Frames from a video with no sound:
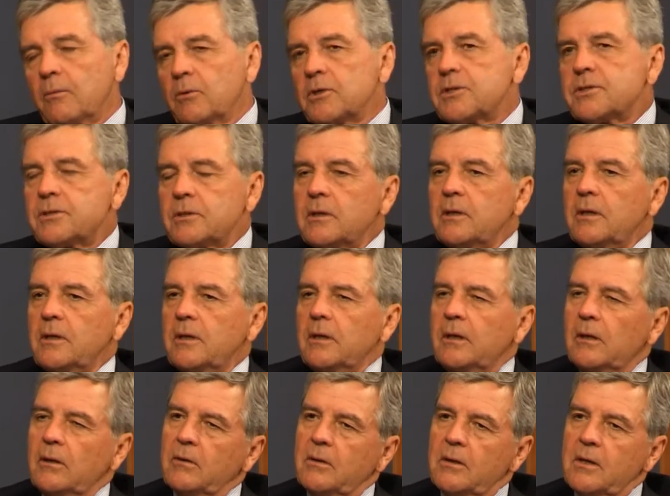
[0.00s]
was
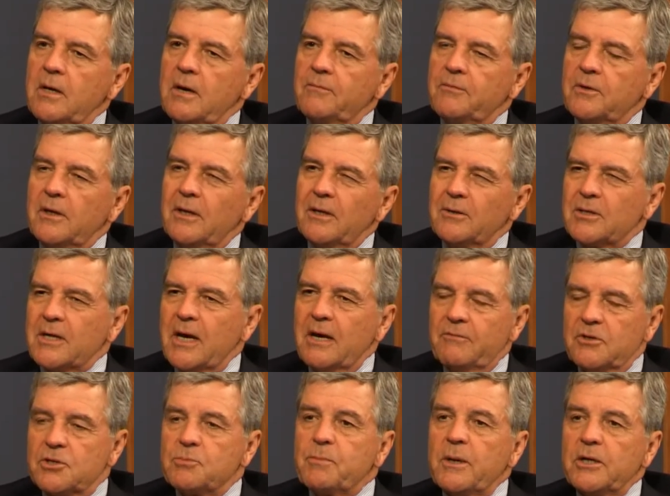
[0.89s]
there's
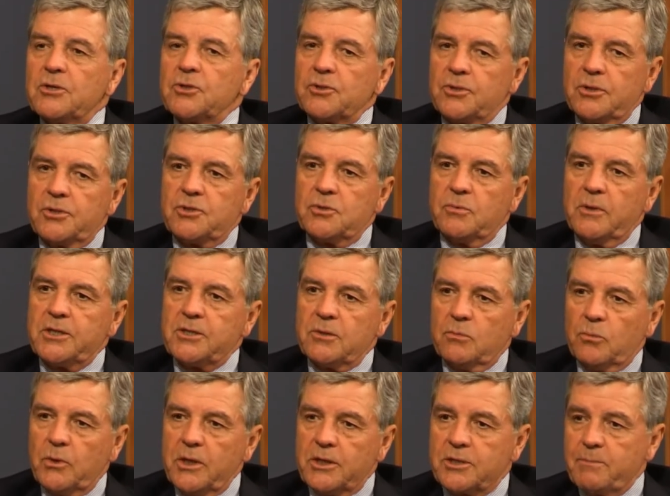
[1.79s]
kind of a special
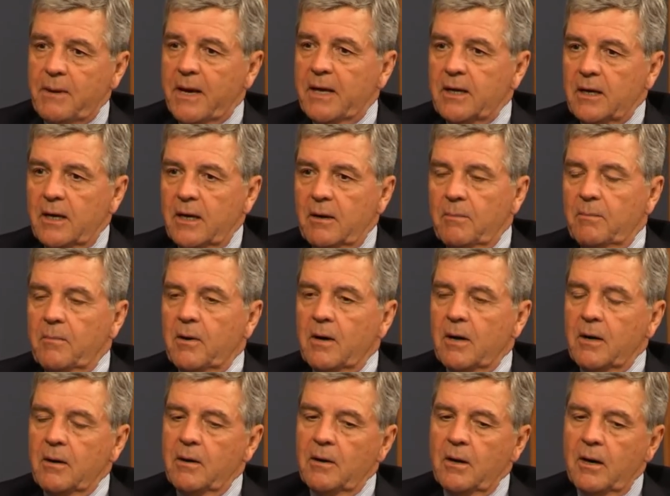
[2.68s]
situation. We expanded
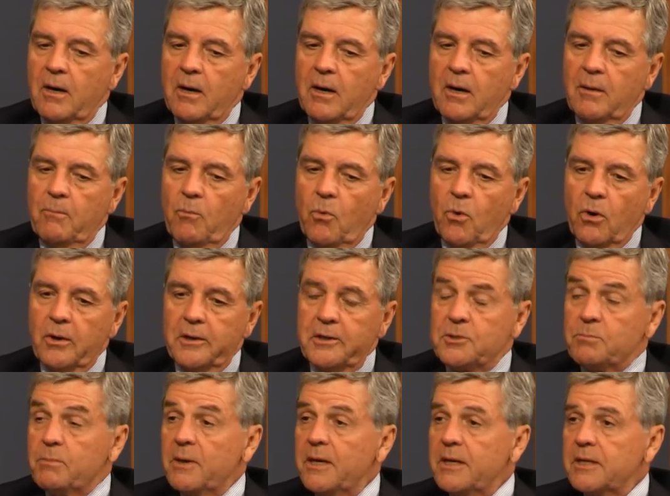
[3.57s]
our
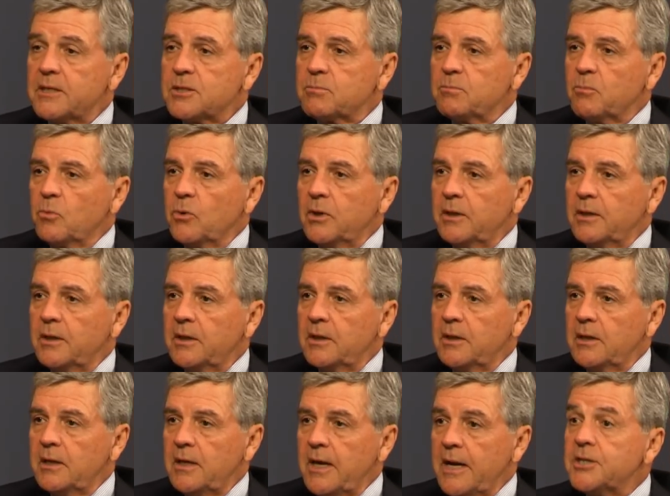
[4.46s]
mortgage base when
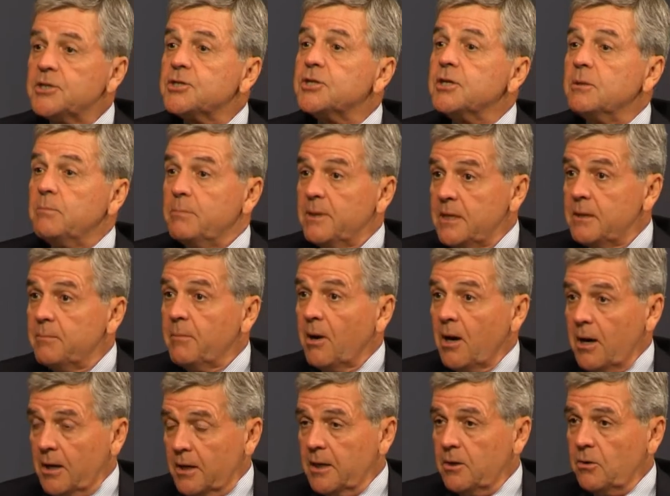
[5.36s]
the HDB
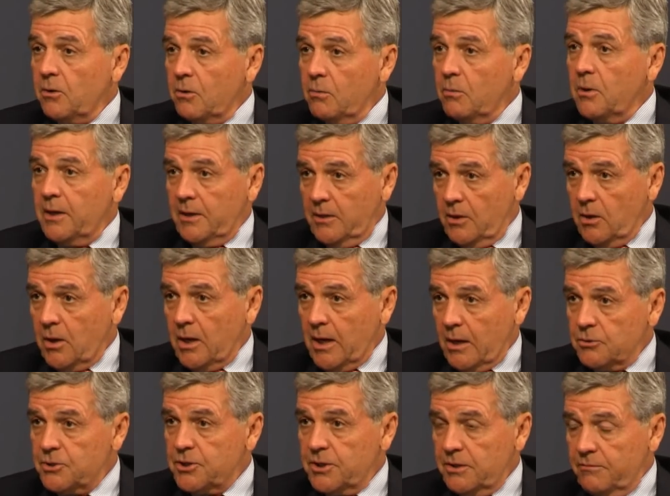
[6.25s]
market, the
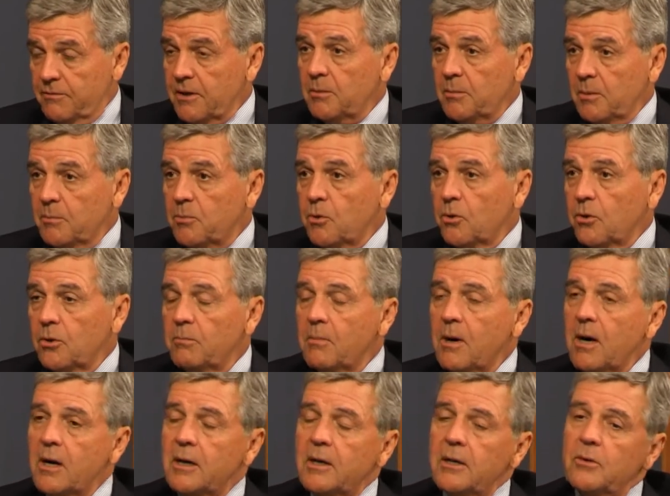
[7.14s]
Housing Development Board
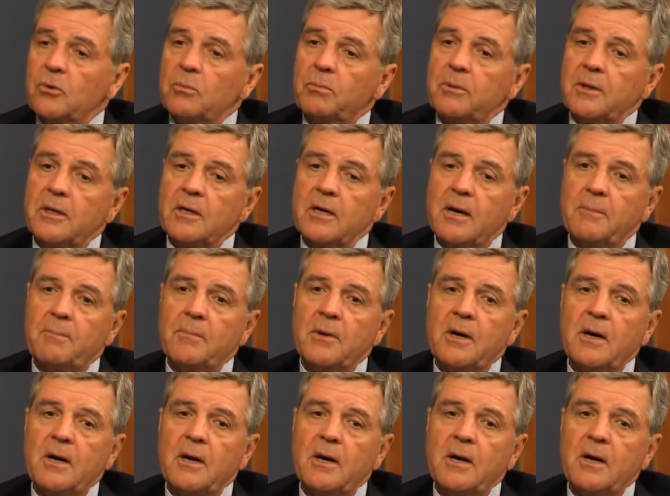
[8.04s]
market, opened up,